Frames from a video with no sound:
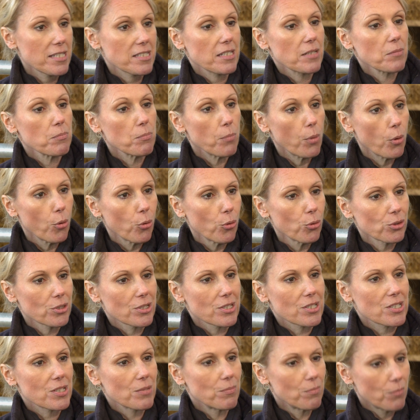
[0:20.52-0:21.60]
is it
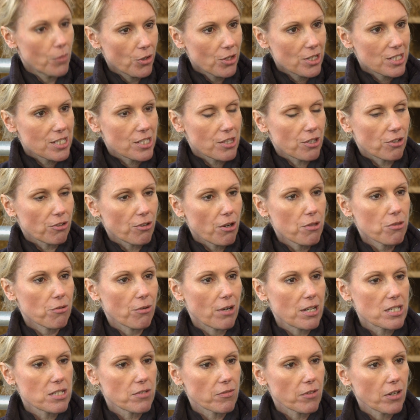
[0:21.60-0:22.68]
important to monitor the growth
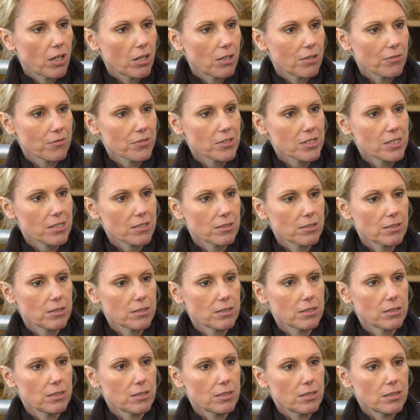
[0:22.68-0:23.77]
rate of calves?
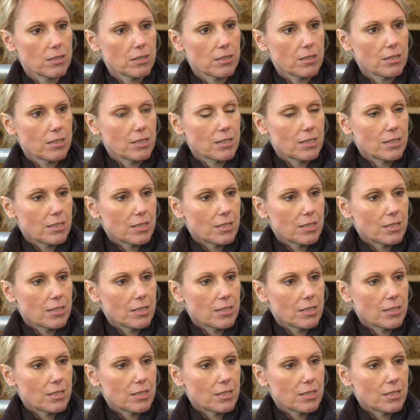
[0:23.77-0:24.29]
Calf's